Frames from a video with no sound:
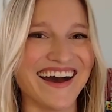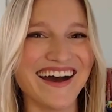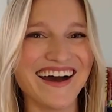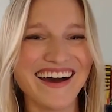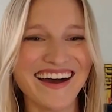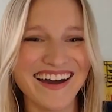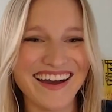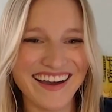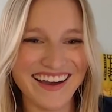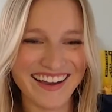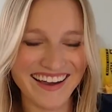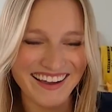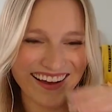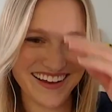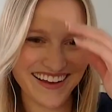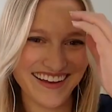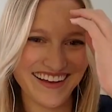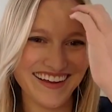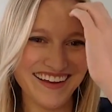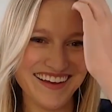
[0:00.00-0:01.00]

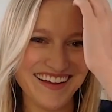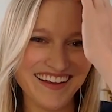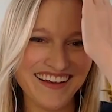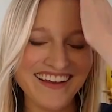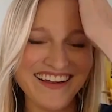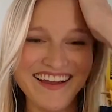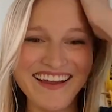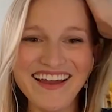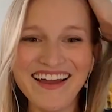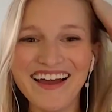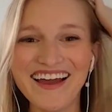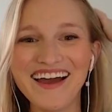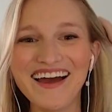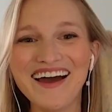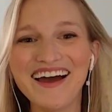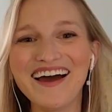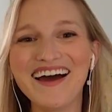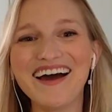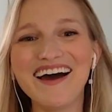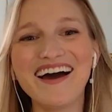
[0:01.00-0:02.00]

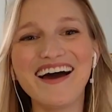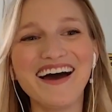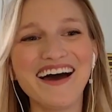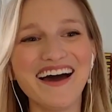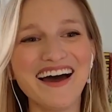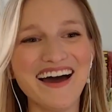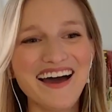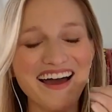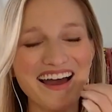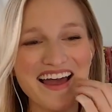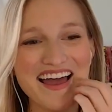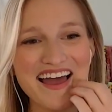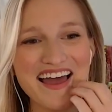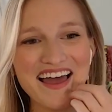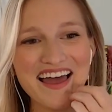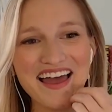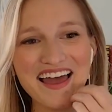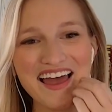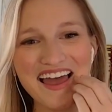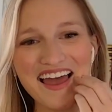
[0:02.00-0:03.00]

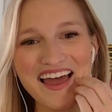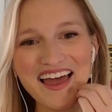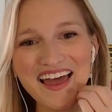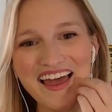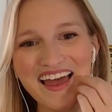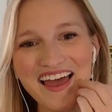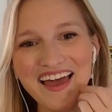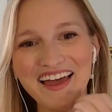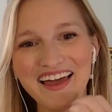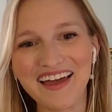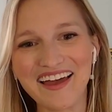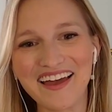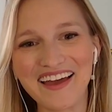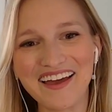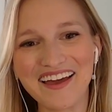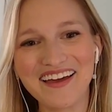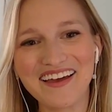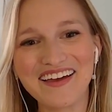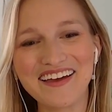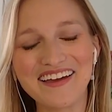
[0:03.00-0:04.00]

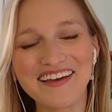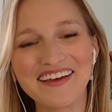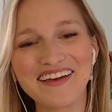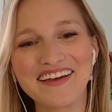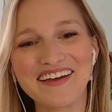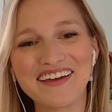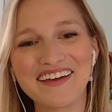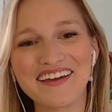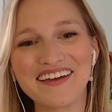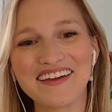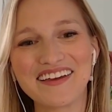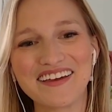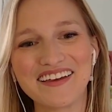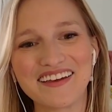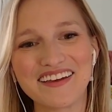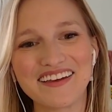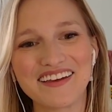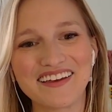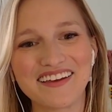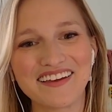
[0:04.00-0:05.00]

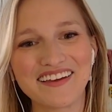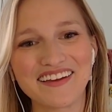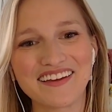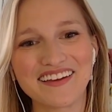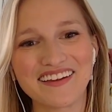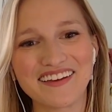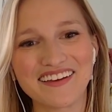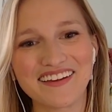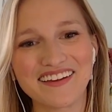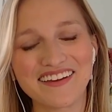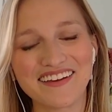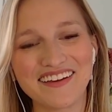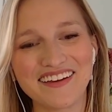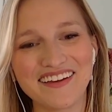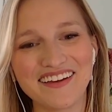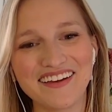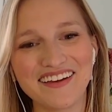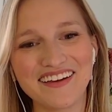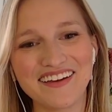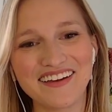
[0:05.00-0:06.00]

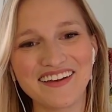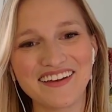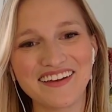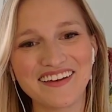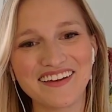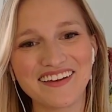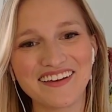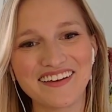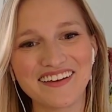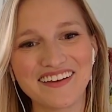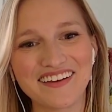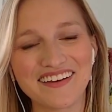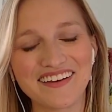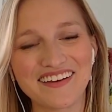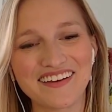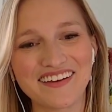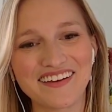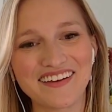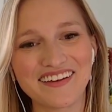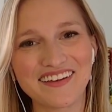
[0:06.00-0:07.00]

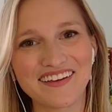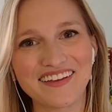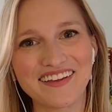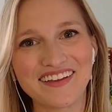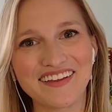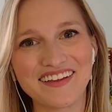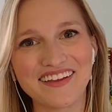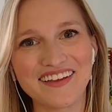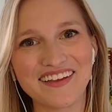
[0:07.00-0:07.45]
(silent)